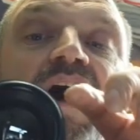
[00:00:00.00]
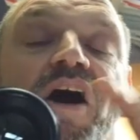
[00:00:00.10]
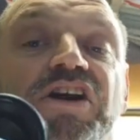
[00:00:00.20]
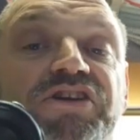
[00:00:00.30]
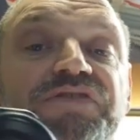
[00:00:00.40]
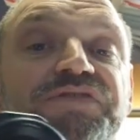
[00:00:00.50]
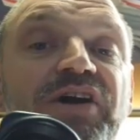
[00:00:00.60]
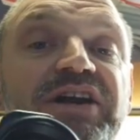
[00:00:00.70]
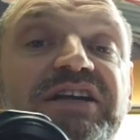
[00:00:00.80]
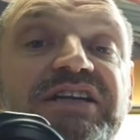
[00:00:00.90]
I do
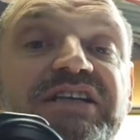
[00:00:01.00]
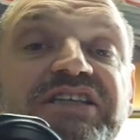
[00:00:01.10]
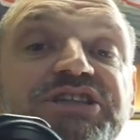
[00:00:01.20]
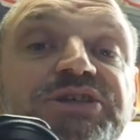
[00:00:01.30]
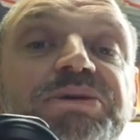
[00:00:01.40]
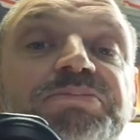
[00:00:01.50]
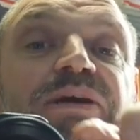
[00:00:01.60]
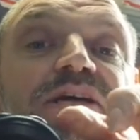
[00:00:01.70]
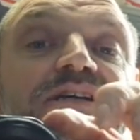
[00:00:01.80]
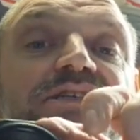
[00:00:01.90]
find it an issue
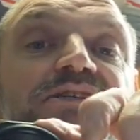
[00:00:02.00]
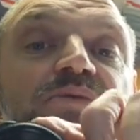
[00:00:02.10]
because